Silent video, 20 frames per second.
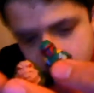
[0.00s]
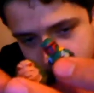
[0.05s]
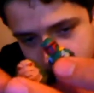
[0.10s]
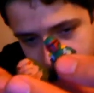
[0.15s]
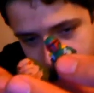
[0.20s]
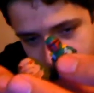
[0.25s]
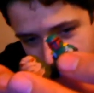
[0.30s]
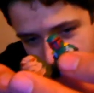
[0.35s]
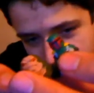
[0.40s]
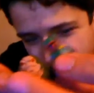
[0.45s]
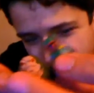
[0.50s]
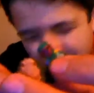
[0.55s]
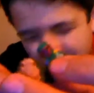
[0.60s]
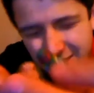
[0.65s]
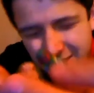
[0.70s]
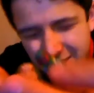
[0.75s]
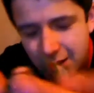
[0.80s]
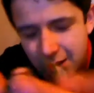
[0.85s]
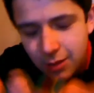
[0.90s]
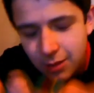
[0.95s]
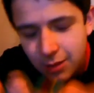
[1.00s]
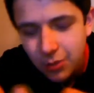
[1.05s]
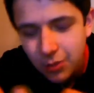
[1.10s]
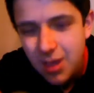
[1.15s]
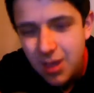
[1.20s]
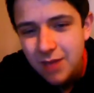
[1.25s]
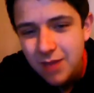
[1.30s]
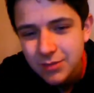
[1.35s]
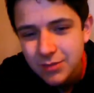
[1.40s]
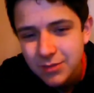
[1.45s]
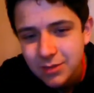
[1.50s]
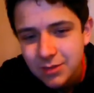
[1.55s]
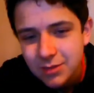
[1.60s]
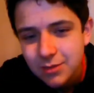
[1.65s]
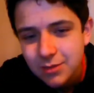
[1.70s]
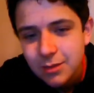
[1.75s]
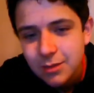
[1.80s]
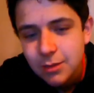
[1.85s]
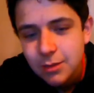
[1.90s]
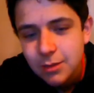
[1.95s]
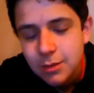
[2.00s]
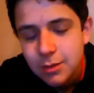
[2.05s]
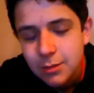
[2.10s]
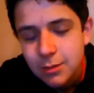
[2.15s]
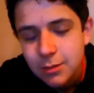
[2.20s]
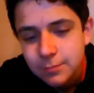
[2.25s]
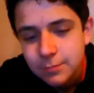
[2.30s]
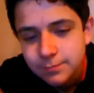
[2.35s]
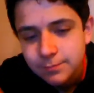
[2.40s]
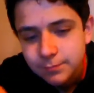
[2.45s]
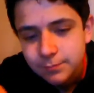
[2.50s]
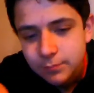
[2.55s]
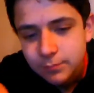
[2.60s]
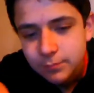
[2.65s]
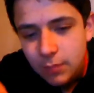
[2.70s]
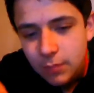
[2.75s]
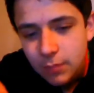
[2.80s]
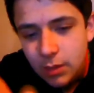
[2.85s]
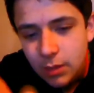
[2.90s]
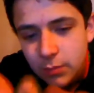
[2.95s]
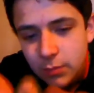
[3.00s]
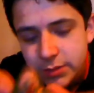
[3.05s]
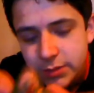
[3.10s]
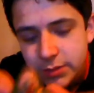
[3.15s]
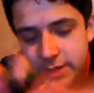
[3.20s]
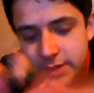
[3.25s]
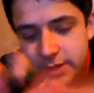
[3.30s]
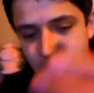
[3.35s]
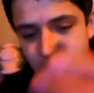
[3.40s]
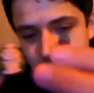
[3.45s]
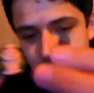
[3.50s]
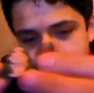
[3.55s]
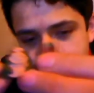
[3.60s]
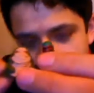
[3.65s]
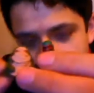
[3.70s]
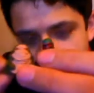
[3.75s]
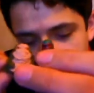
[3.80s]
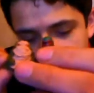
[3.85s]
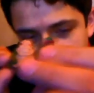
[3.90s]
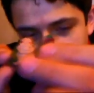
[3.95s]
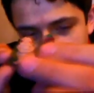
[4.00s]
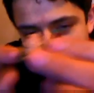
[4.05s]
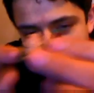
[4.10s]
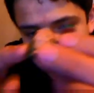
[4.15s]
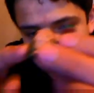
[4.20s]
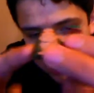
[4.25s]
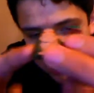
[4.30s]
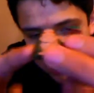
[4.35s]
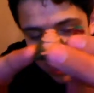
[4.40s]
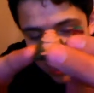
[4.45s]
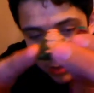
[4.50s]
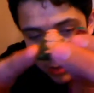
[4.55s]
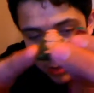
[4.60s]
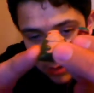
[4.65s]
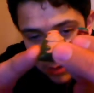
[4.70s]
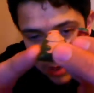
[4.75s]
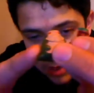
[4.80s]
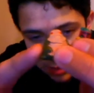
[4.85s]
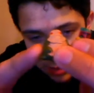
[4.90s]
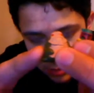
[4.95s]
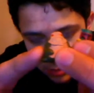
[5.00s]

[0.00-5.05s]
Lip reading: like I mean, not a lot of stuff. But see, in the pack that I got, you get like